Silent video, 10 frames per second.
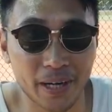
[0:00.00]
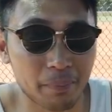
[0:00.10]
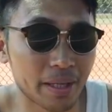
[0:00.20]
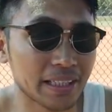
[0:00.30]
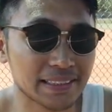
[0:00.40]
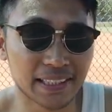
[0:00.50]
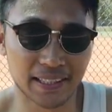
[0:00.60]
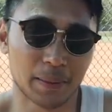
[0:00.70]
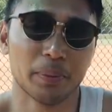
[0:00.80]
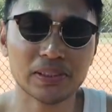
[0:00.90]
I made to
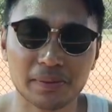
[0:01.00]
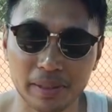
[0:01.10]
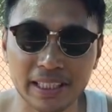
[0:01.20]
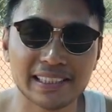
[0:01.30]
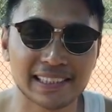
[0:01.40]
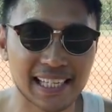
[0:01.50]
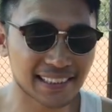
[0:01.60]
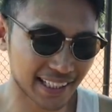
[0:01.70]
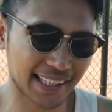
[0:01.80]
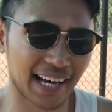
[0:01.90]
the Boosted Mini since that's
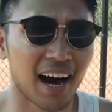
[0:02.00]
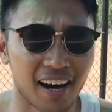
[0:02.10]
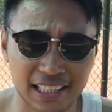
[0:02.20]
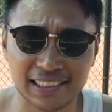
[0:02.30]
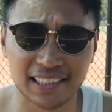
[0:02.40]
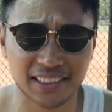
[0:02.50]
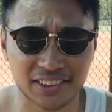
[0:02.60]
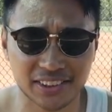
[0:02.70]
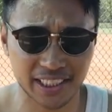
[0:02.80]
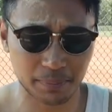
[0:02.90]
like the hottest
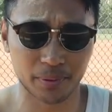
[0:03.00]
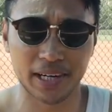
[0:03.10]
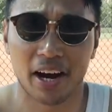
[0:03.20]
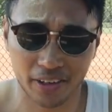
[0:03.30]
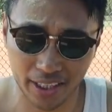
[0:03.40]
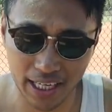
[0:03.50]
electric skateboard out right